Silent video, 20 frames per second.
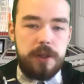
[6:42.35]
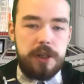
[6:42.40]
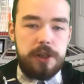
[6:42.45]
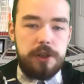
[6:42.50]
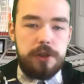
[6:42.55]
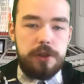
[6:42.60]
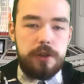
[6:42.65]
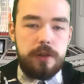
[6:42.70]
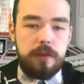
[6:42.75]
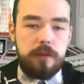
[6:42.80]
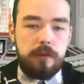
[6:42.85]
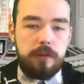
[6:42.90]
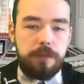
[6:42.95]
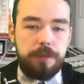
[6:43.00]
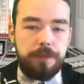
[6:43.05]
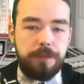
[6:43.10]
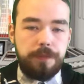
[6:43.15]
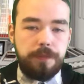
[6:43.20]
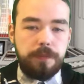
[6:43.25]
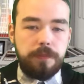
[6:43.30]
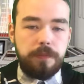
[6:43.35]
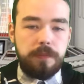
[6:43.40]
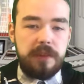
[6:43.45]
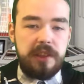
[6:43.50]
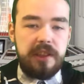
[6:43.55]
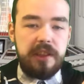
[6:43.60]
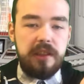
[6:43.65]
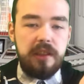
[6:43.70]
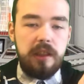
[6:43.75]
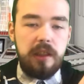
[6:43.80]
which,
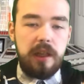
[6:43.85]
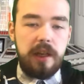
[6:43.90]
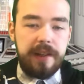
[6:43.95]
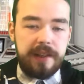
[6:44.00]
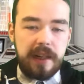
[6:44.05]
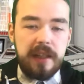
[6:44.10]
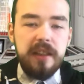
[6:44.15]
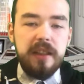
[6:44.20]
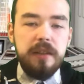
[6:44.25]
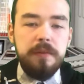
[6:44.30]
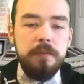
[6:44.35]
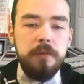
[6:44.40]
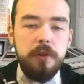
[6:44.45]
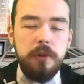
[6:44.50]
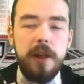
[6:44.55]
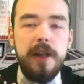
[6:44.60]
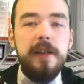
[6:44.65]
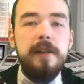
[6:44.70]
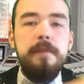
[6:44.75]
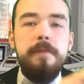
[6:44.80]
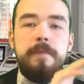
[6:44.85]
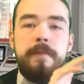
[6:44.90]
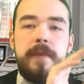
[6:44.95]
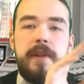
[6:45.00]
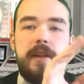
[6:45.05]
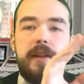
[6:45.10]
I gotta give him credit,